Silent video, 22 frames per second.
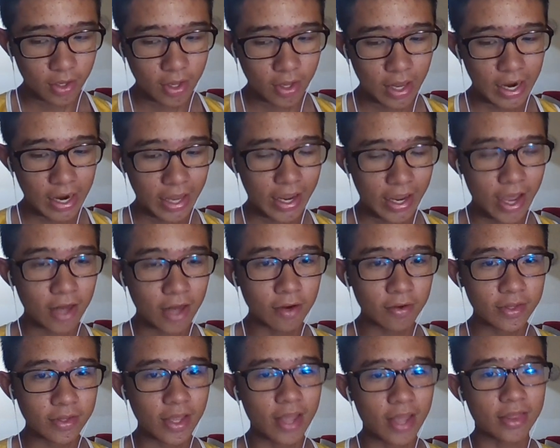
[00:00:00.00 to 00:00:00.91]
Like I
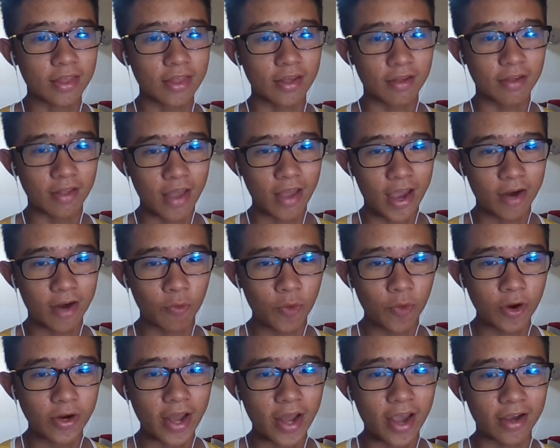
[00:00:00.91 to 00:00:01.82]
looked at a
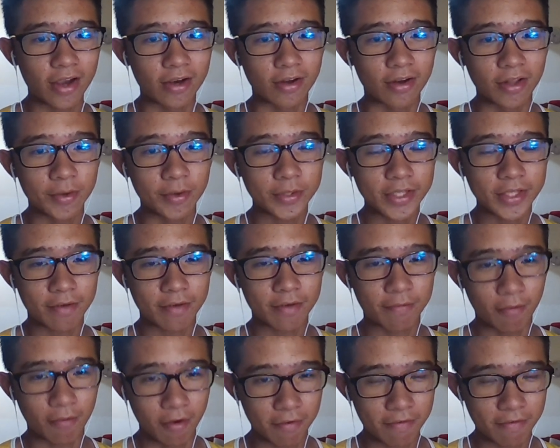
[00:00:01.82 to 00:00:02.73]
weird angle. It was like
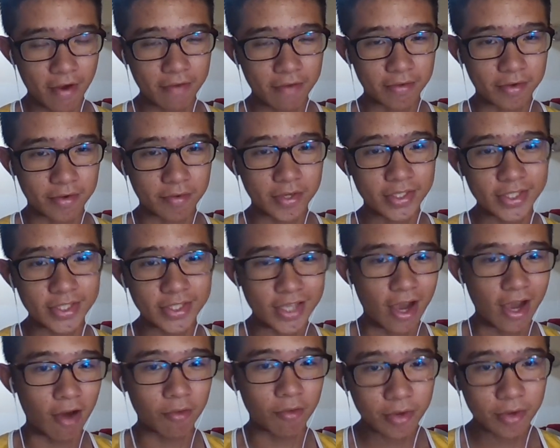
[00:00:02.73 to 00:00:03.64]
45 degrees
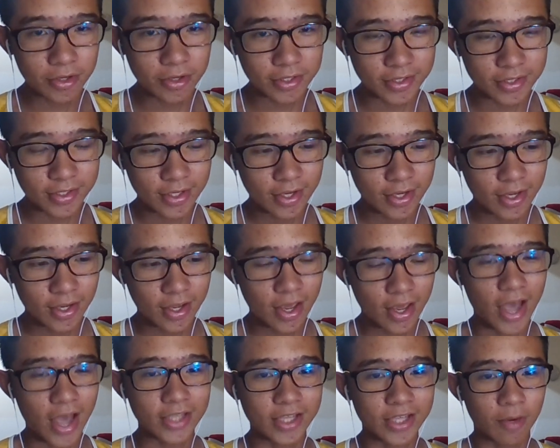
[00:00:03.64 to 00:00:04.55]
downwards
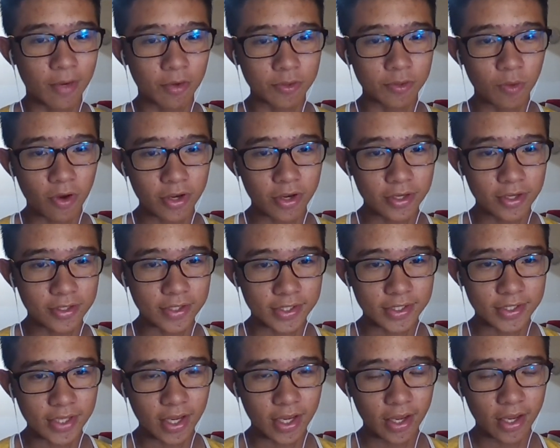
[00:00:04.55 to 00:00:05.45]
as I was walking to the
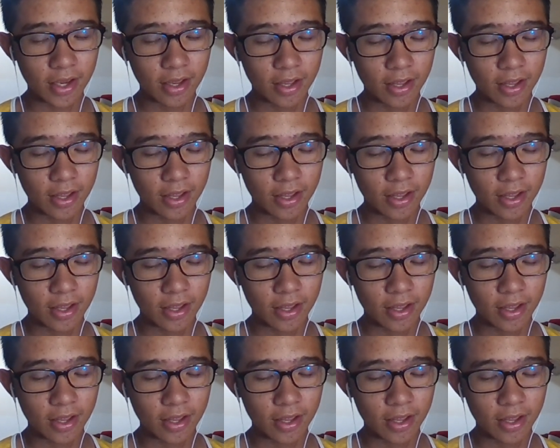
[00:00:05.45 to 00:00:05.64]
sink,